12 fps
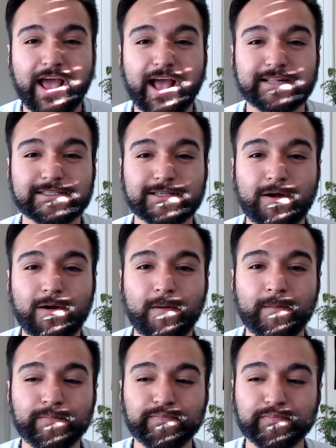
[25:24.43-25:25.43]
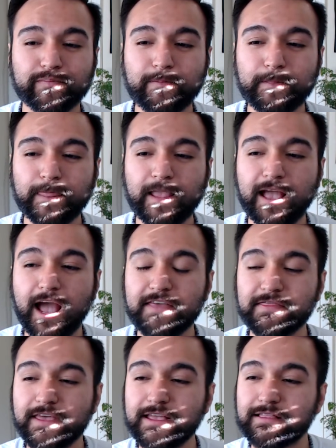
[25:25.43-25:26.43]
And so I
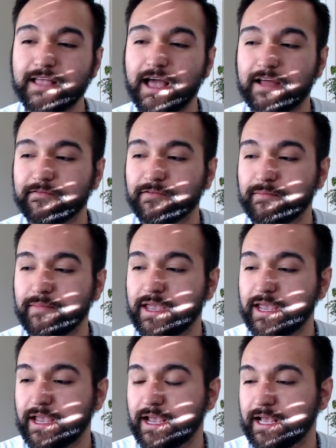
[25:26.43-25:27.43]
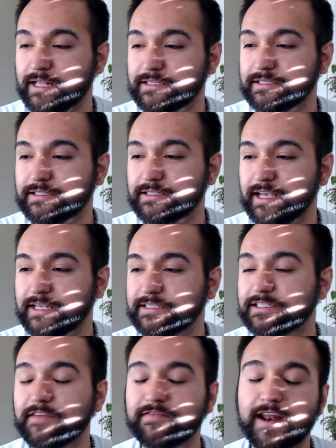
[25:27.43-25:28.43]
think that for me is
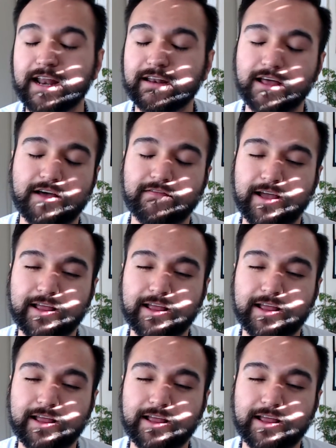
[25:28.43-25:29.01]
stuff that I love.